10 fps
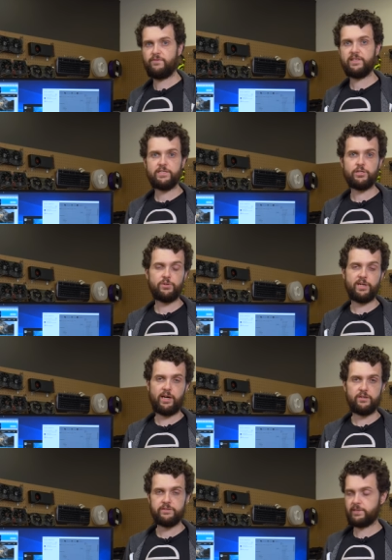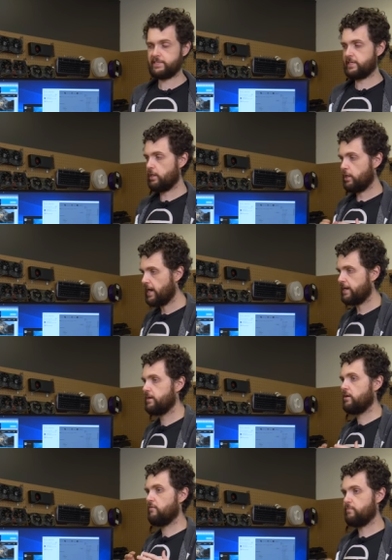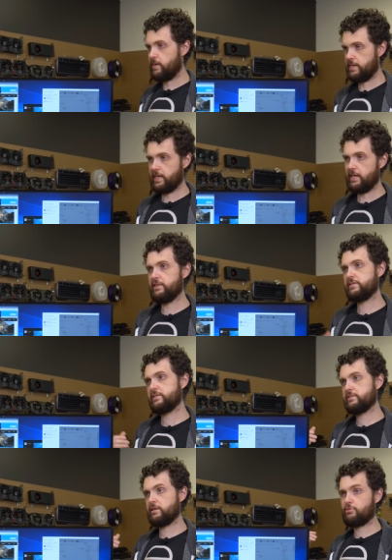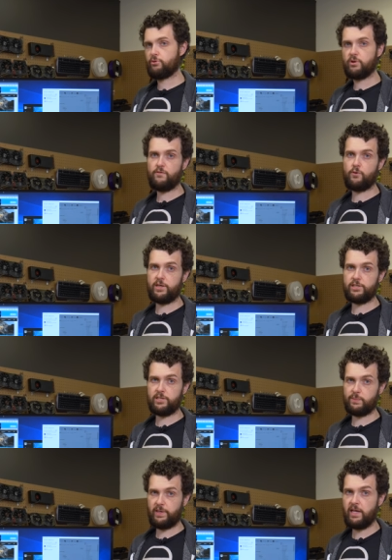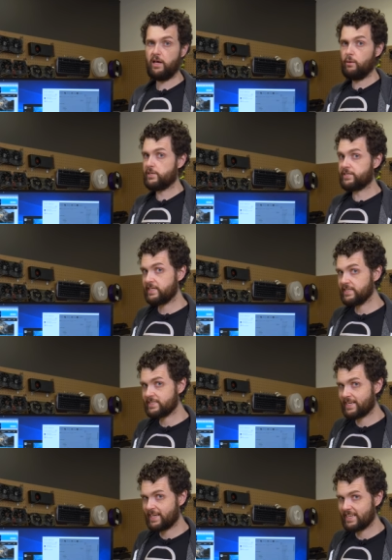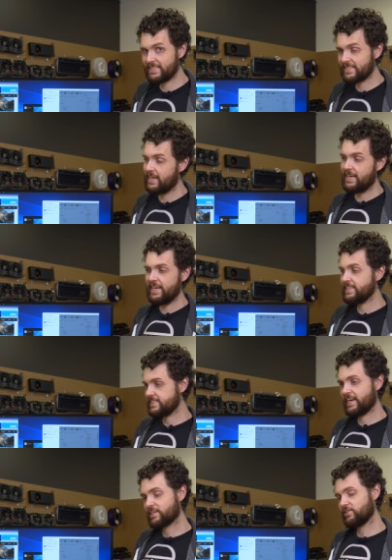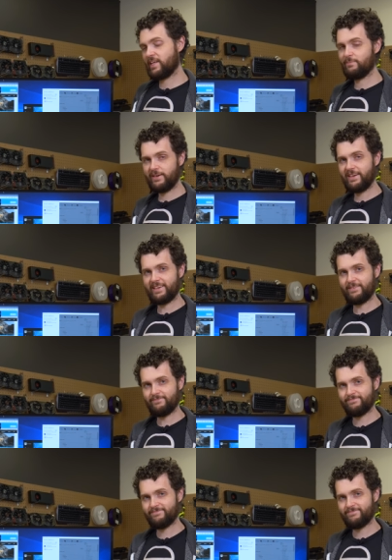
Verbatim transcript: $1,500, that's a lot of money. And this is a 34 inch display, which these days isn't actually that big.